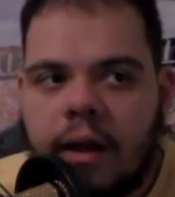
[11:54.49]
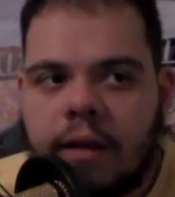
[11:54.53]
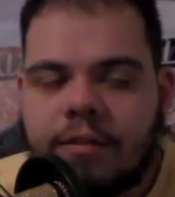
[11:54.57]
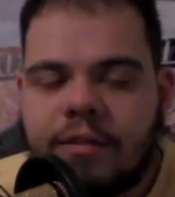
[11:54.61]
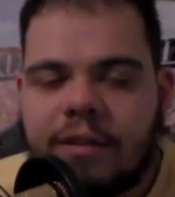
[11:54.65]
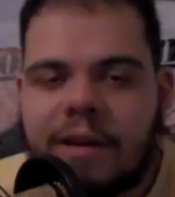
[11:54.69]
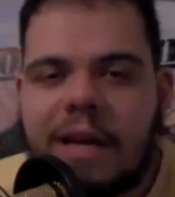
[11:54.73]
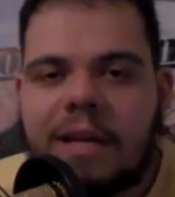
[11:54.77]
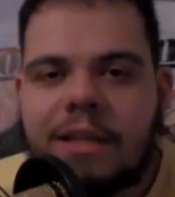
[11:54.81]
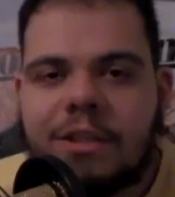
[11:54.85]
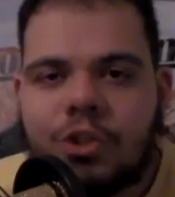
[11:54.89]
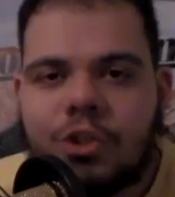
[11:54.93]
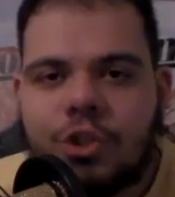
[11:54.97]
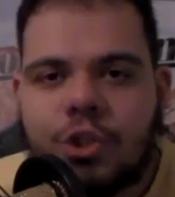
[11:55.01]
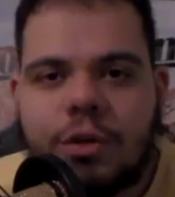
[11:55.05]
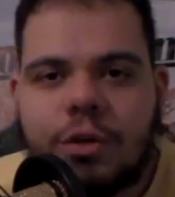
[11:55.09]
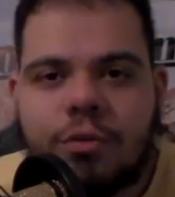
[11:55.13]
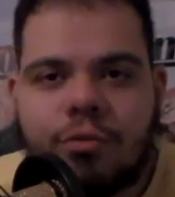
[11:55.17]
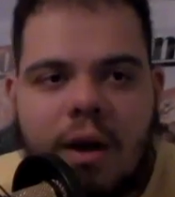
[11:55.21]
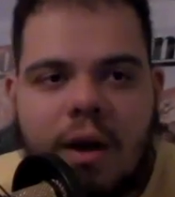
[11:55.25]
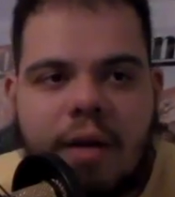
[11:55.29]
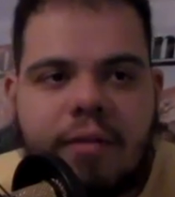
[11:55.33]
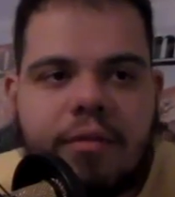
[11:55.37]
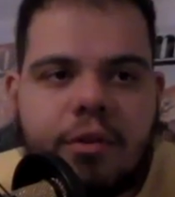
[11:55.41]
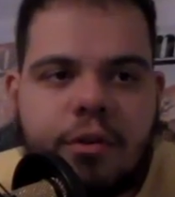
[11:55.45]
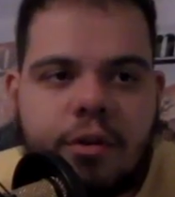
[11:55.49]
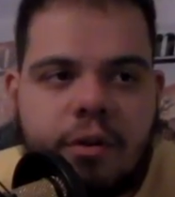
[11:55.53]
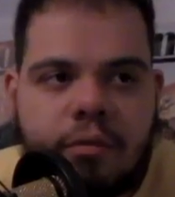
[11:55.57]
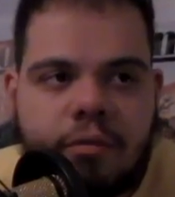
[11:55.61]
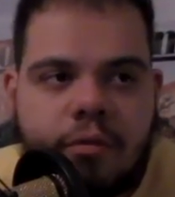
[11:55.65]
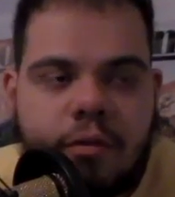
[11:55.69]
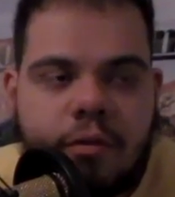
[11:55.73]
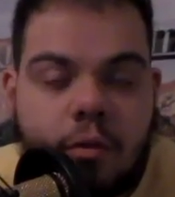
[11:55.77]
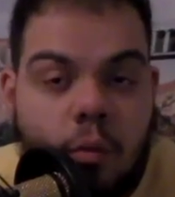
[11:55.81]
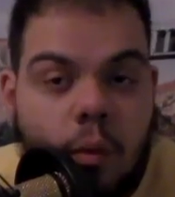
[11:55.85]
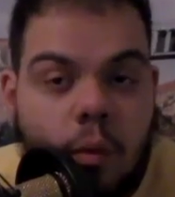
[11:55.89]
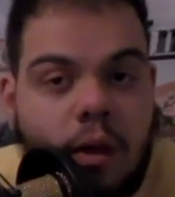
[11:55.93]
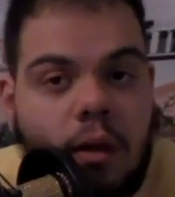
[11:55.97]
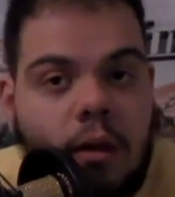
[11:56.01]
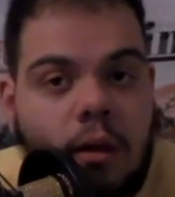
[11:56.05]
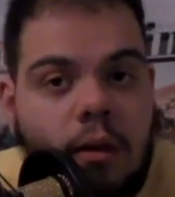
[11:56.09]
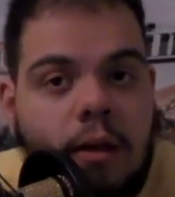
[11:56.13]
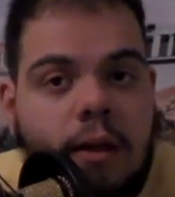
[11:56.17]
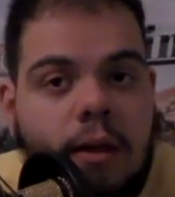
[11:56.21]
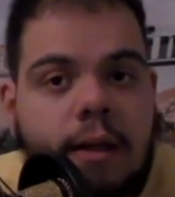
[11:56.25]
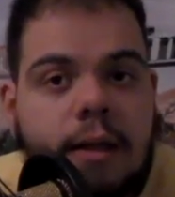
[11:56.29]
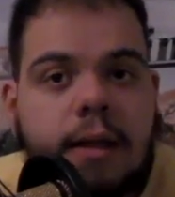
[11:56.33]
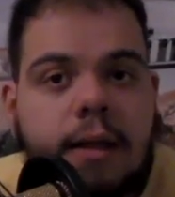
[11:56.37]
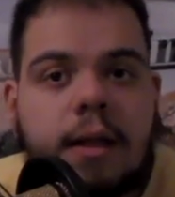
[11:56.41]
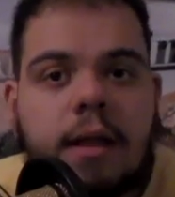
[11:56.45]
as an engine rever, if you
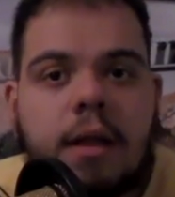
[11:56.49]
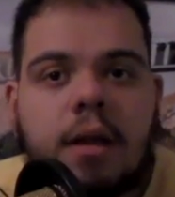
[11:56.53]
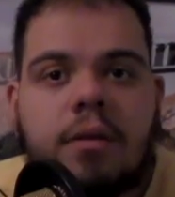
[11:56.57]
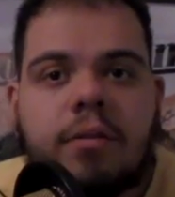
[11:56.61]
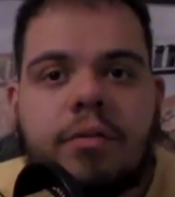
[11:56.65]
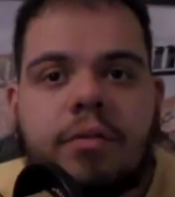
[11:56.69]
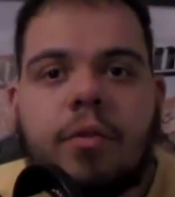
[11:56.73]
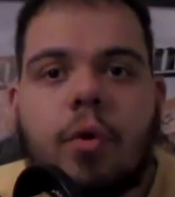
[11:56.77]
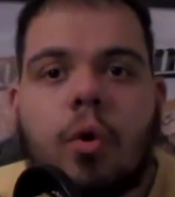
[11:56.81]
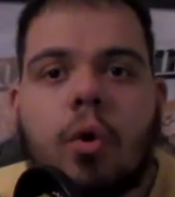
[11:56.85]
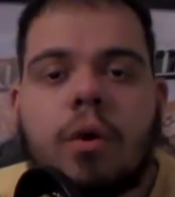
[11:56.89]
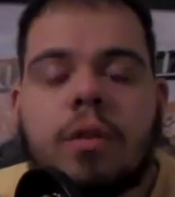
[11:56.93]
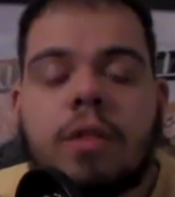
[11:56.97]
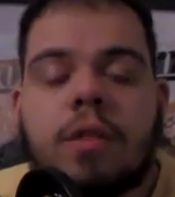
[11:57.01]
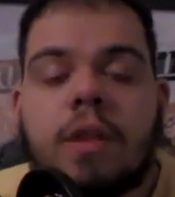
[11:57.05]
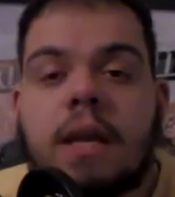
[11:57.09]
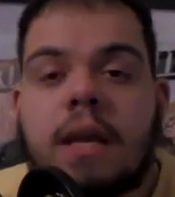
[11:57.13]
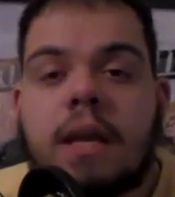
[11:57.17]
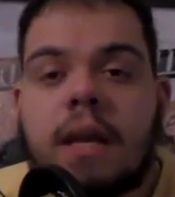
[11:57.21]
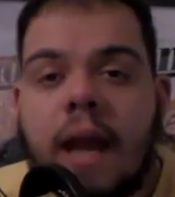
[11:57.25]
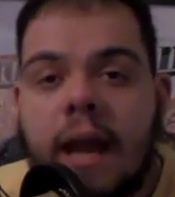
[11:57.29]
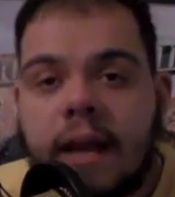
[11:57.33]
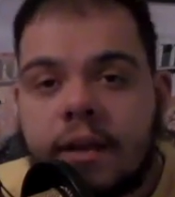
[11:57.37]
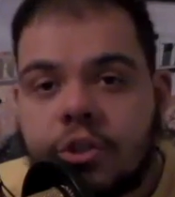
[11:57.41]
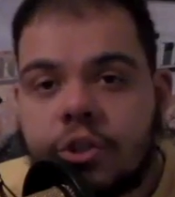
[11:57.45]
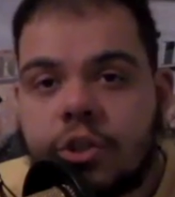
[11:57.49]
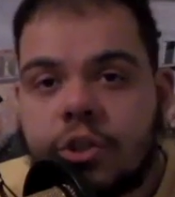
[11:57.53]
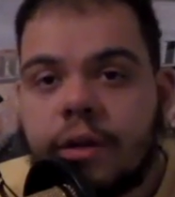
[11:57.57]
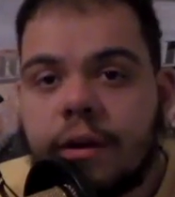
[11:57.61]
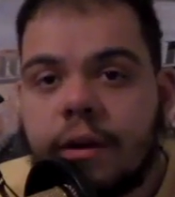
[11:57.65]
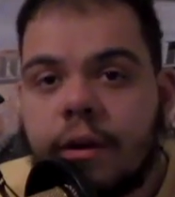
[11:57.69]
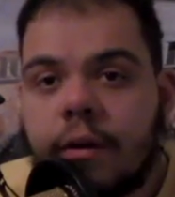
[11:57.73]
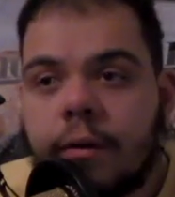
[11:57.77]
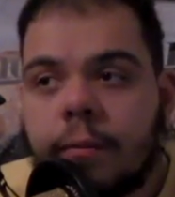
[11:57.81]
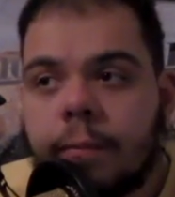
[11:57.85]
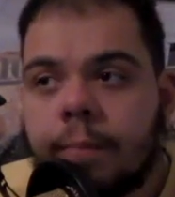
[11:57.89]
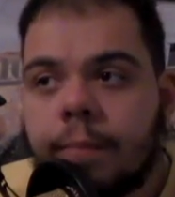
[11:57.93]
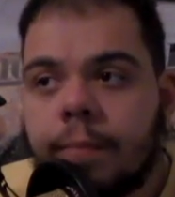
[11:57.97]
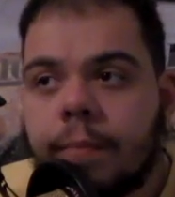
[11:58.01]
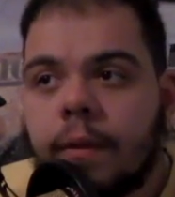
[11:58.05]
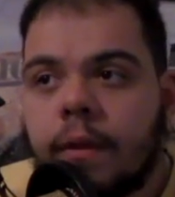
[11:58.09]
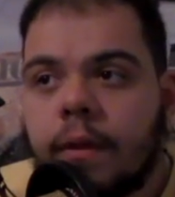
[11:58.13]
will, for the next year.